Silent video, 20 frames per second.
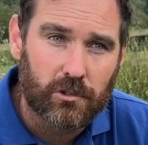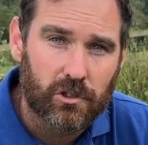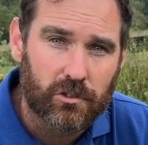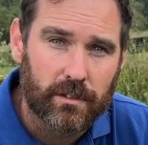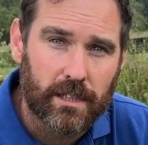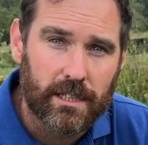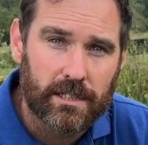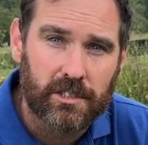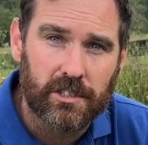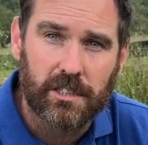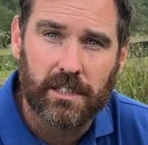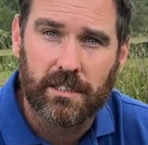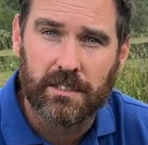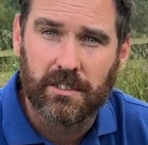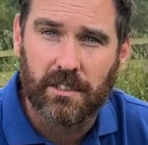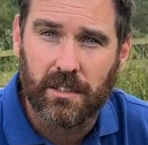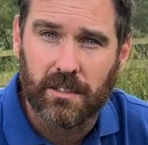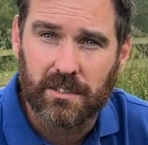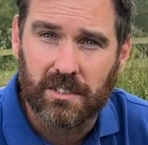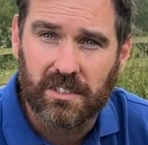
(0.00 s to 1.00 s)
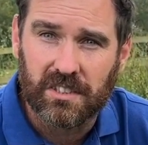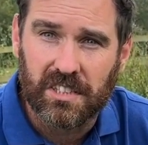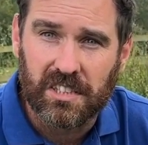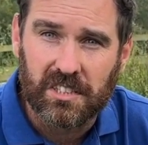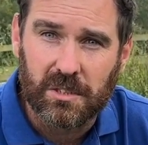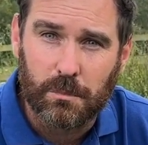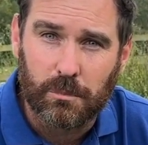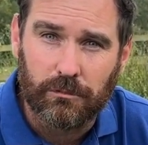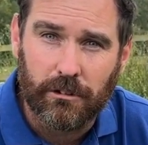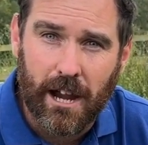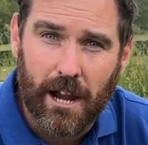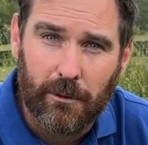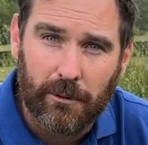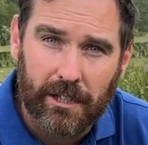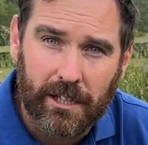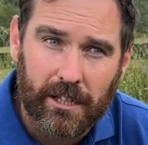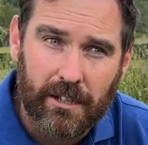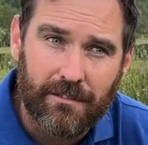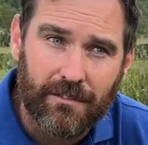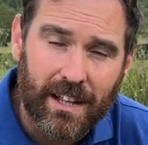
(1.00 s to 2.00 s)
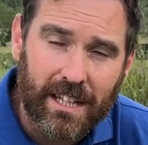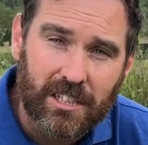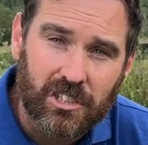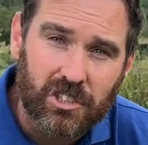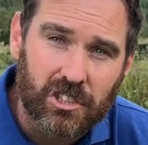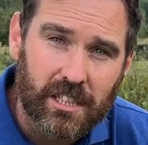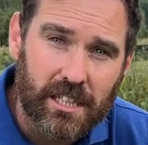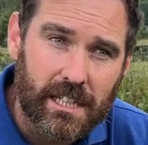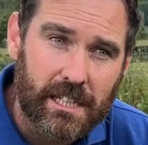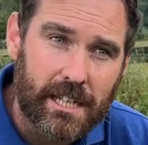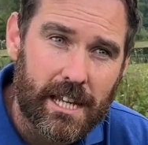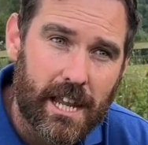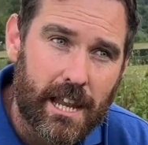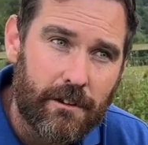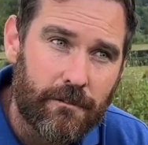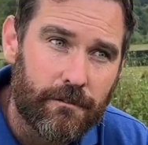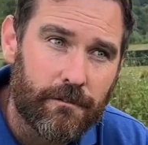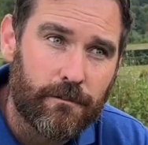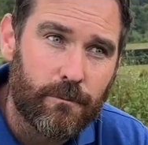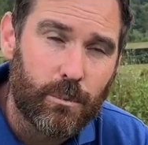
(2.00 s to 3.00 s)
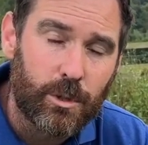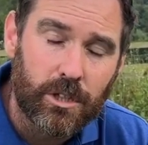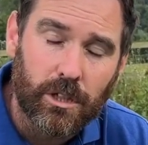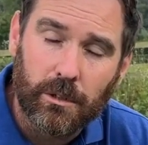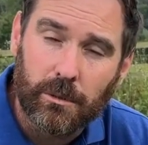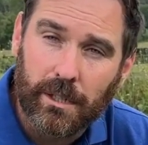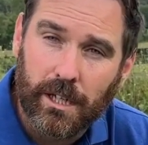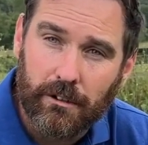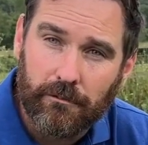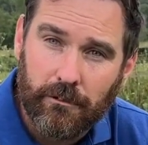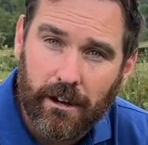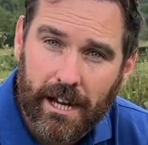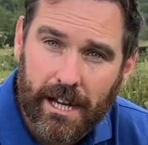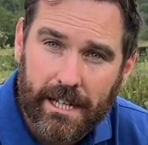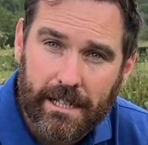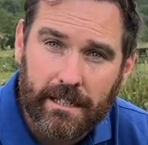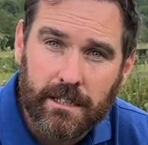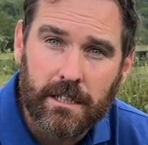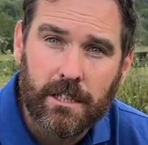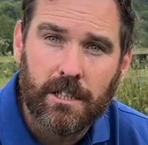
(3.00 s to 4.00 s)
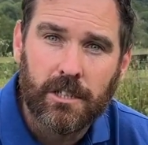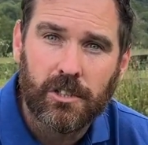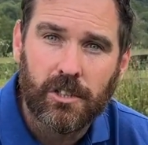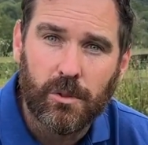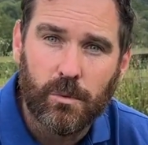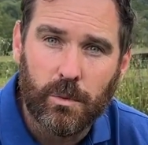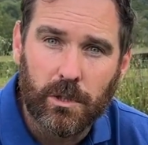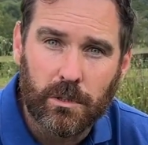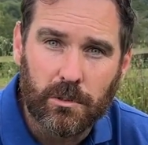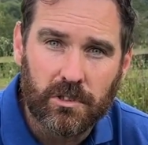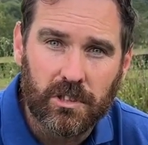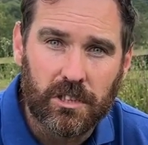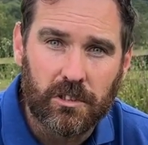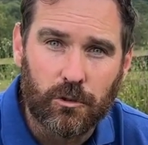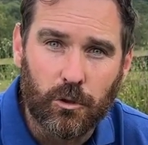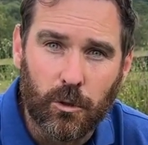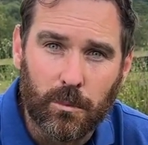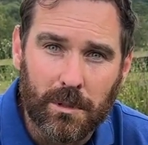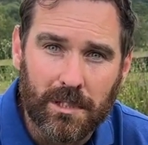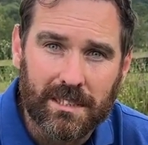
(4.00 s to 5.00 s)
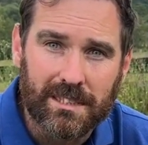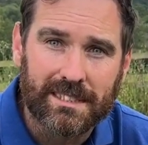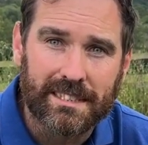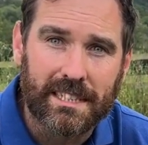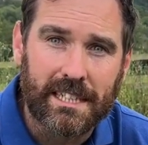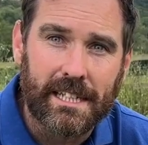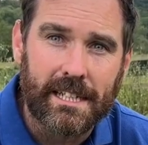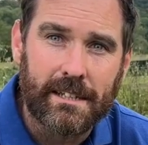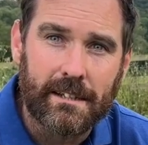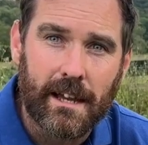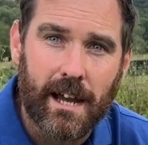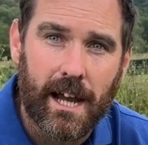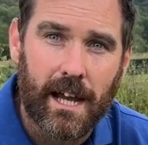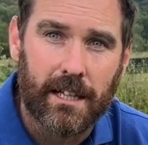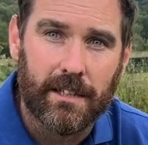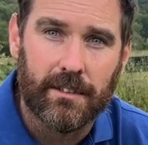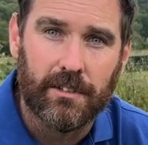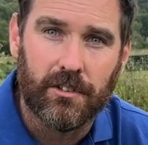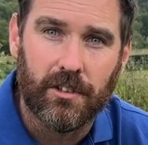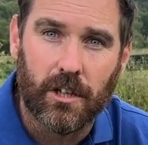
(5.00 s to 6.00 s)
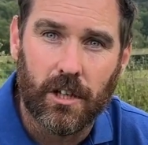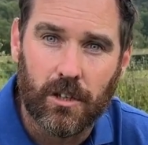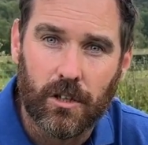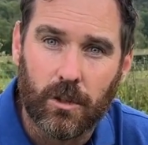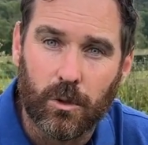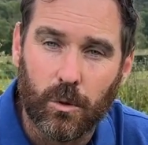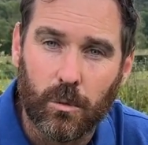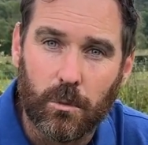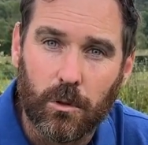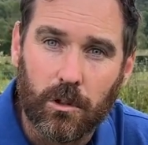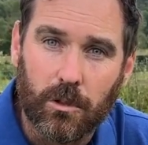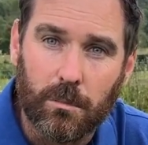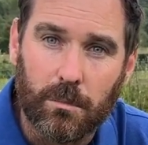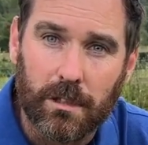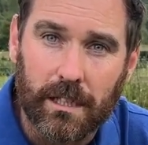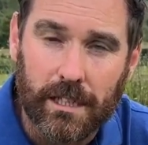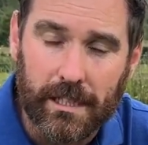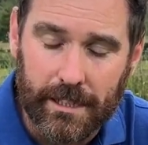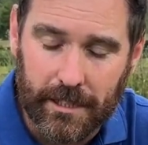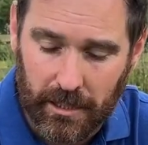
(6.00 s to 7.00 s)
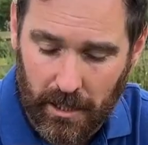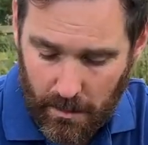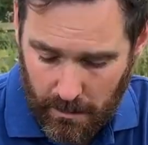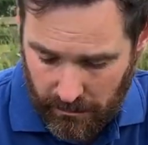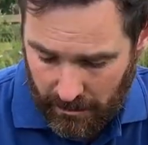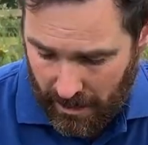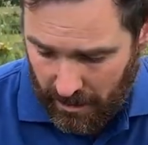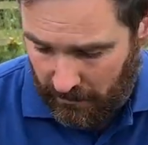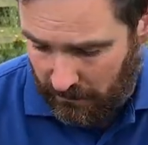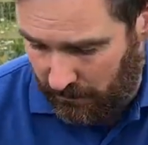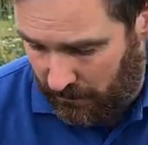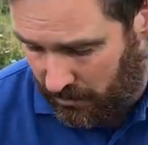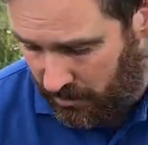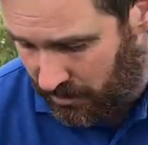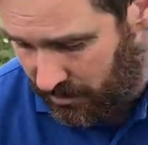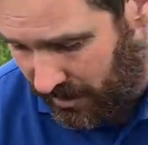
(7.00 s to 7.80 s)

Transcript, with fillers: stress, you're going to start to see some browning, and eventually, if we don't get rain, you will see dormancy and uh, the lawn will completely go brown. We'll just